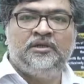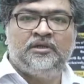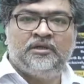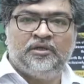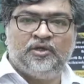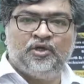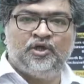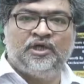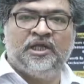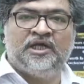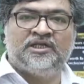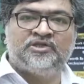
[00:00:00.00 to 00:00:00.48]

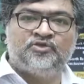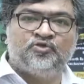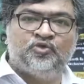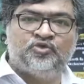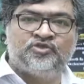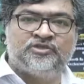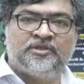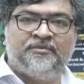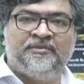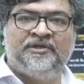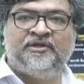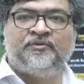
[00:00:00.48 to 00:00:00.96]
Glasgow
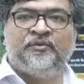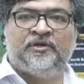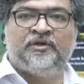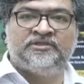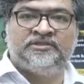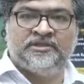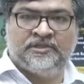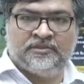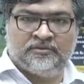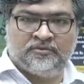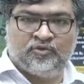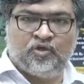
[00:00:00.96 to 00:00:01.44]
Summit was there,
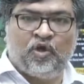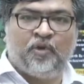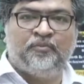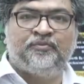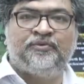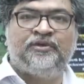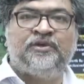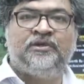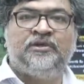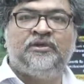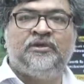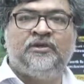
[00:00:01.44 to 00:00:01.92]

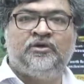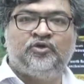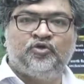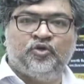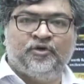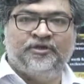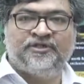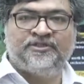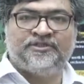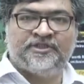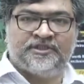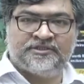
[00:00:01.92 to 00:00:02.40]

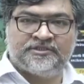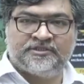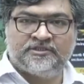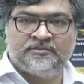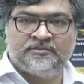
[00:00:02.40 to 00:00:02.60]
COP26.